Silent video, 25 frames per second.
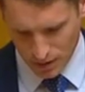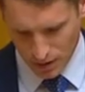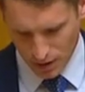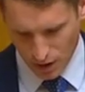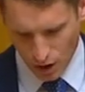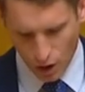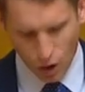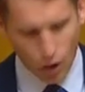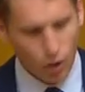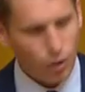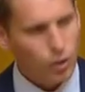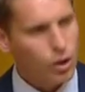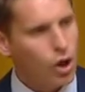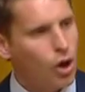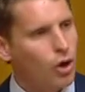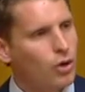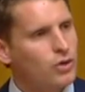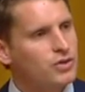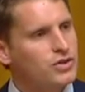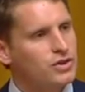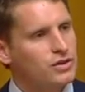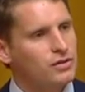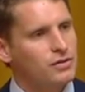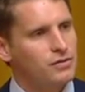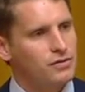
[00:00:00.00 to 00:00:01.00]
a whole
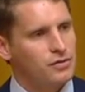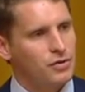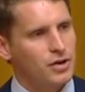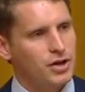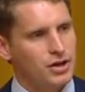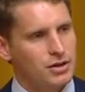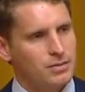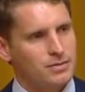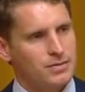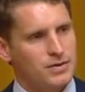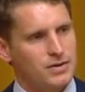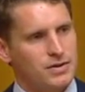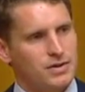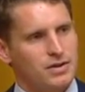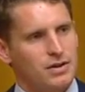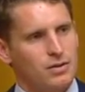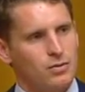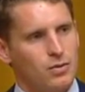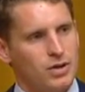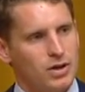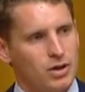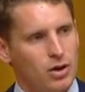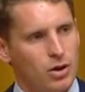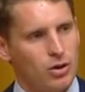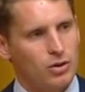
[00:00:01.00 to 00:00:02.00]
host of freedoms that
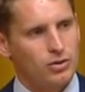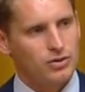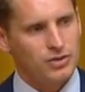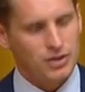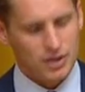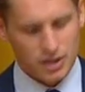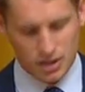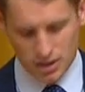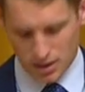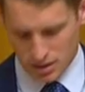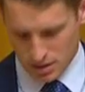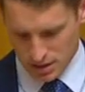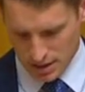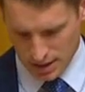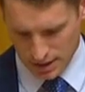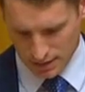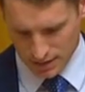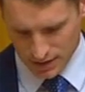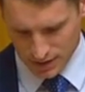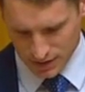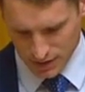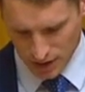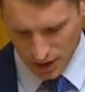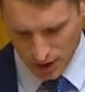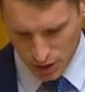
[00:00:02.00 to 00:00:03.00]
we hold dear in
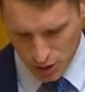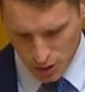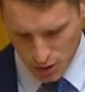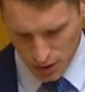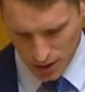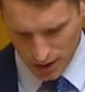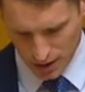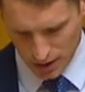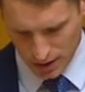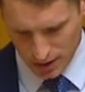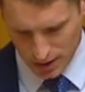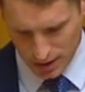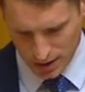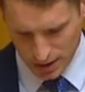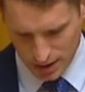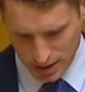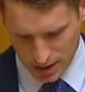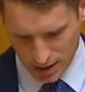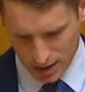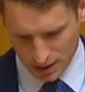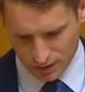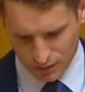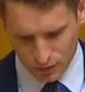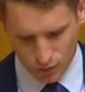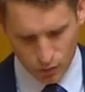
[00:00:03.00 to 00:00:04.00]
this country.
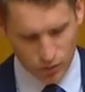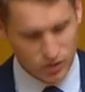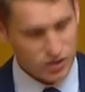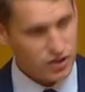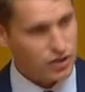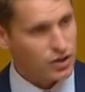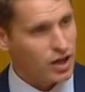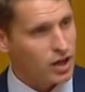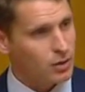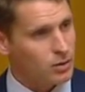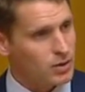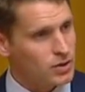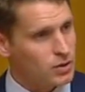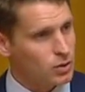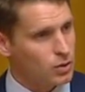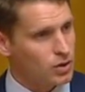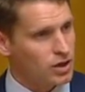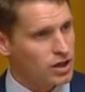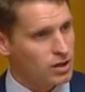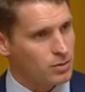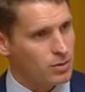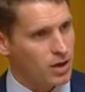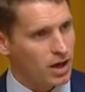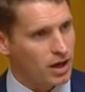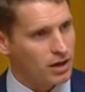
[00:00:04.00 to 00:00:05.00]
And of course, today we're
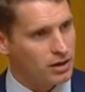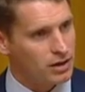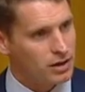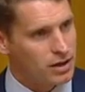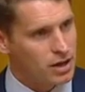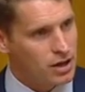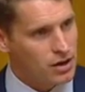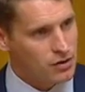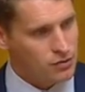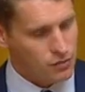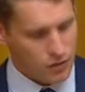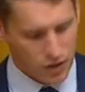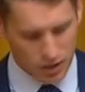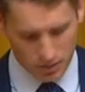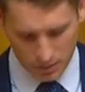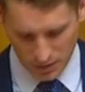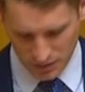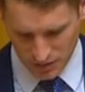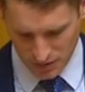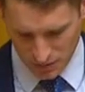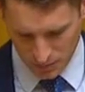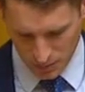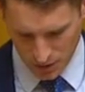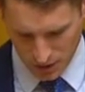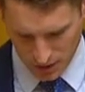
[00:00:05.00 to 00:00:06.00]
talking about freedom
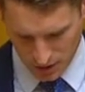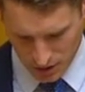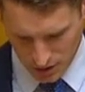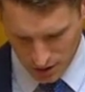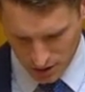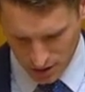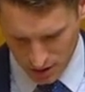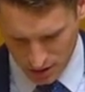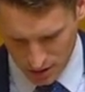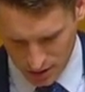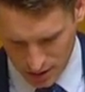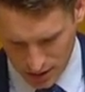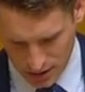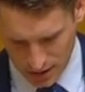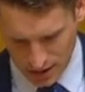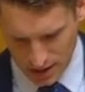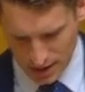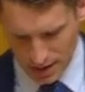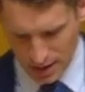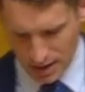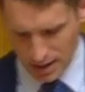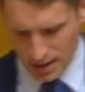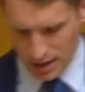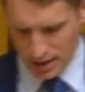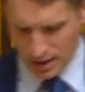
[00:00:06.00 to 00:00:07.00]
of speech.
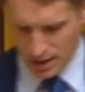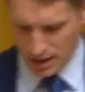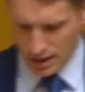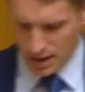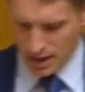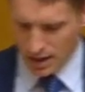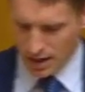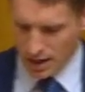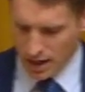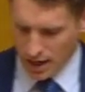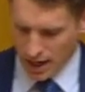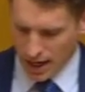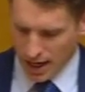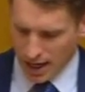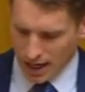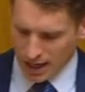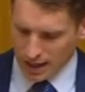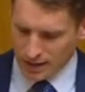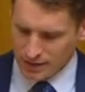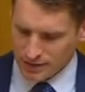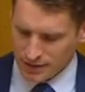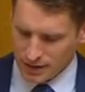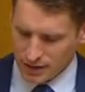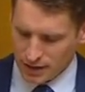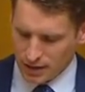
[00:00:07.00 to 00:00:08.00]

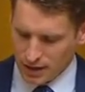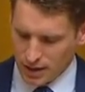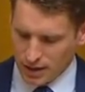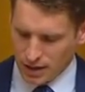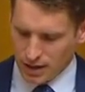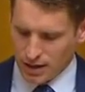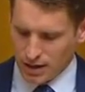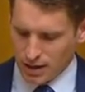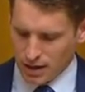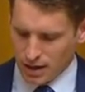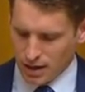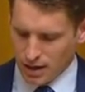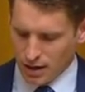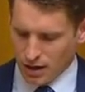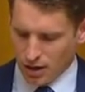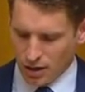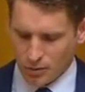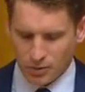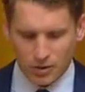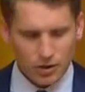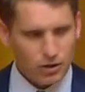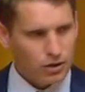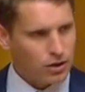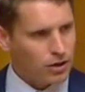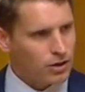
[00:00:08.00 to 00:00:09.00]
And
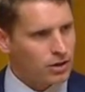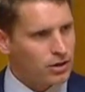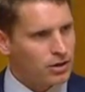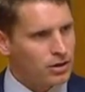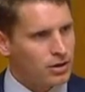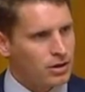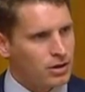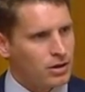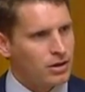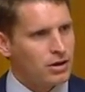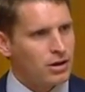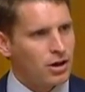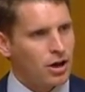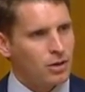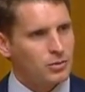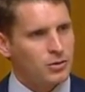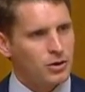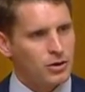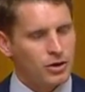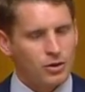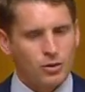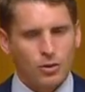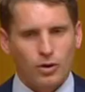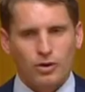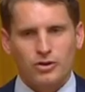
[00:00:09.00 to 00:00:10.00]
I'm going
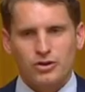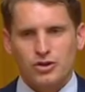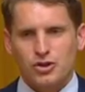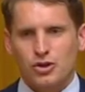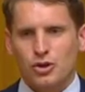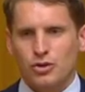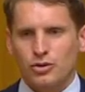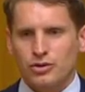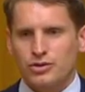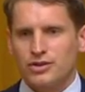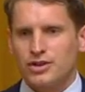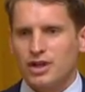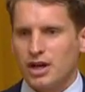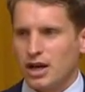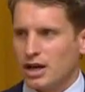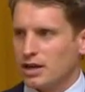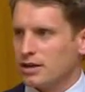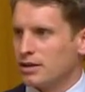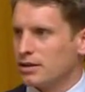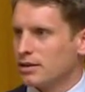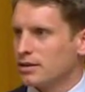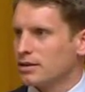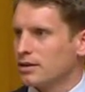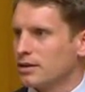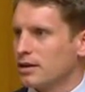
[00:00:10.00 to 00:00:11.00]
to quote John
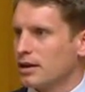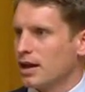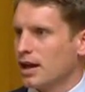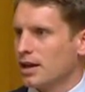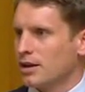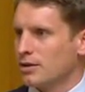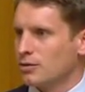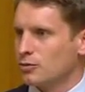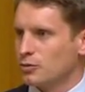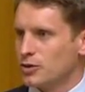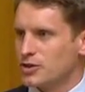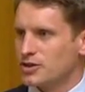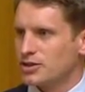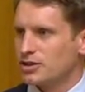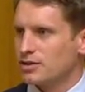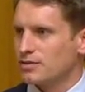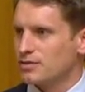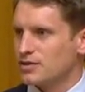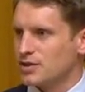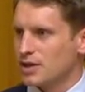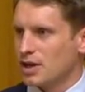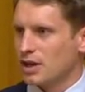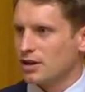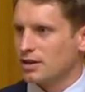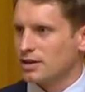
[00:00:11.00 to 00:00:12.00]
Donne, and at risk
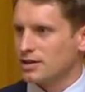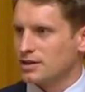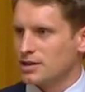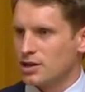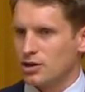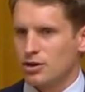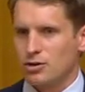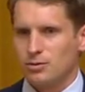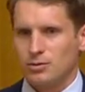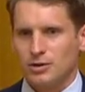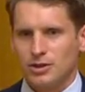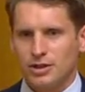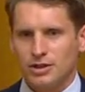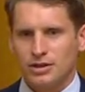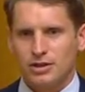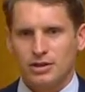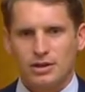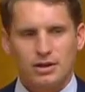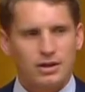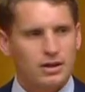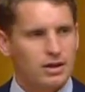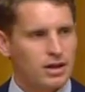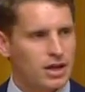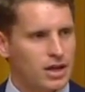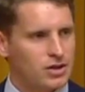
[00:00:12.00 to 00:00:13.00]
of sounding
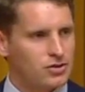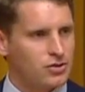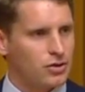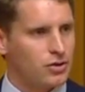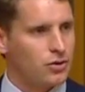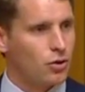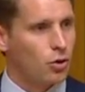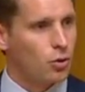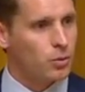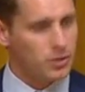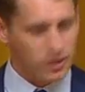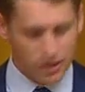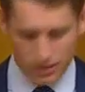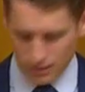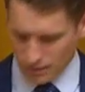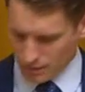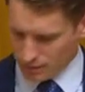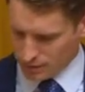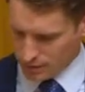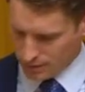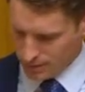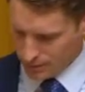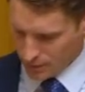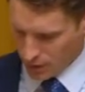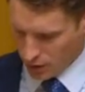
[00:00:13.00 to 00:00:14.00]
terribly
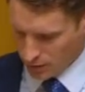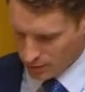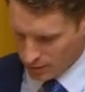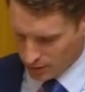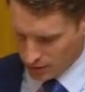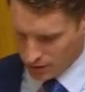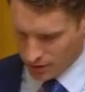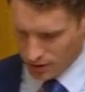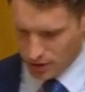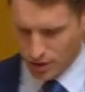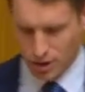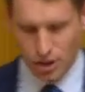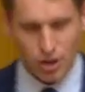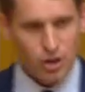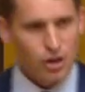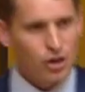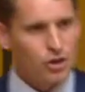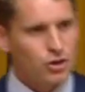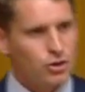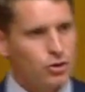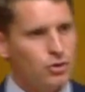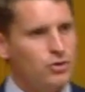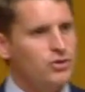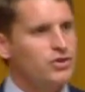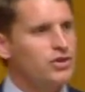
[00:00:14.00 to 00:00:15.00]
heteronormative, I'm going to
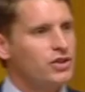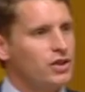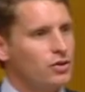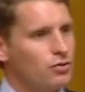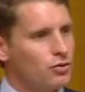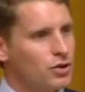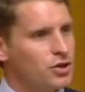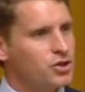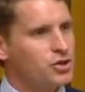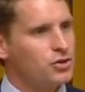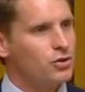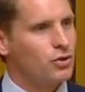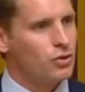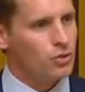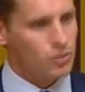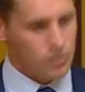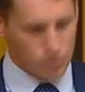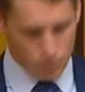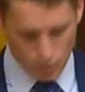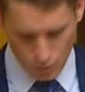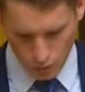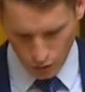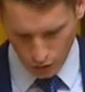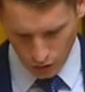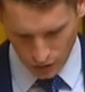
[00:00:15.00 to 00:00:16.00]
use the original
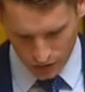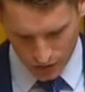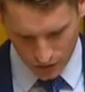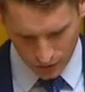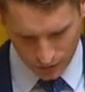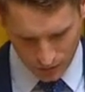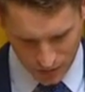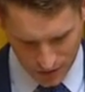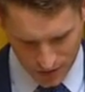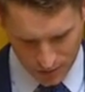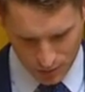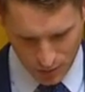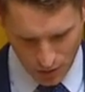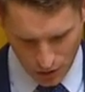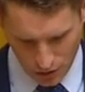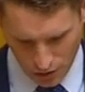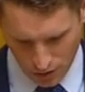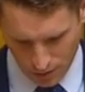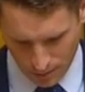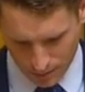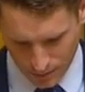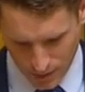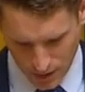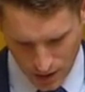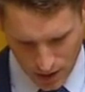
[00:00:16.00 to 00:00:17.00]
words of his
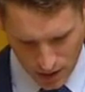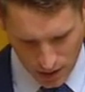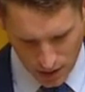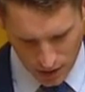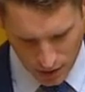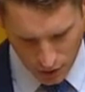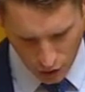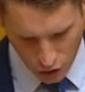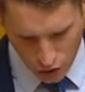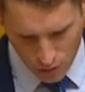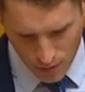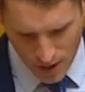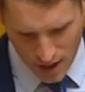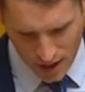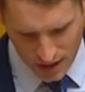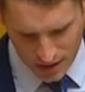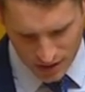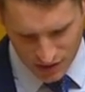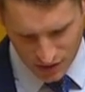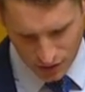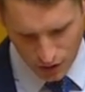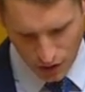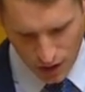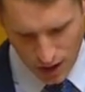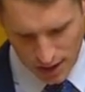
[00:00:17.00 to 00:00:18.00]
poem. No man
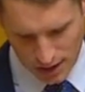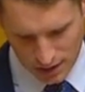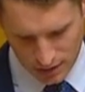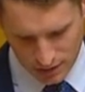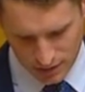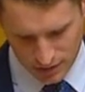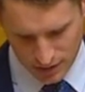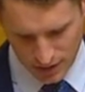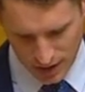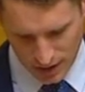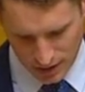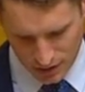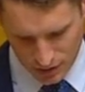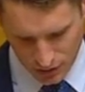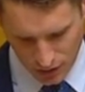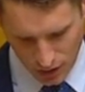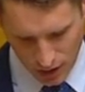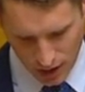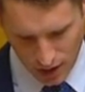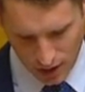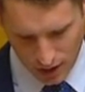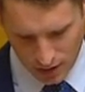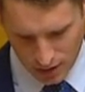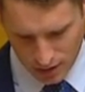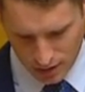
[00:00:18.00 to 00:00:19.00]
is an island
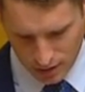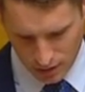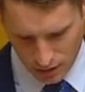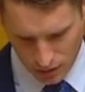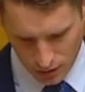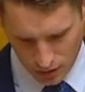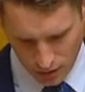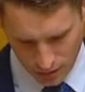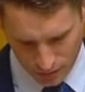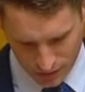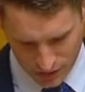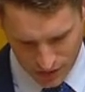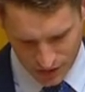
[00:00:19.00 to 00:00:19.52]
entire of